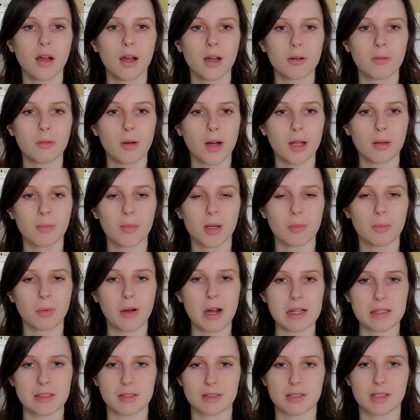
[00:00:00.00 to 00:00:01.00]
I'd recommend
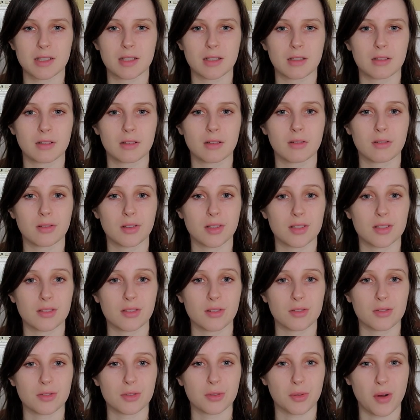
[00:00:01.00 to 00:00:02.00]
practicing this
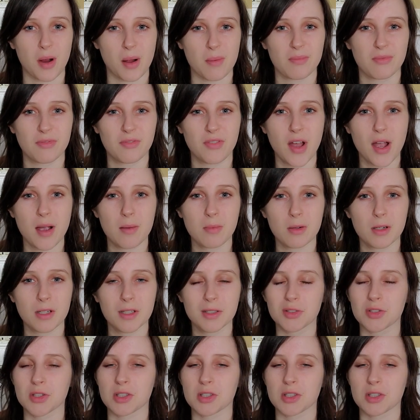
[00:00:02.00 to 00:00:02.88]
on scrap fabric.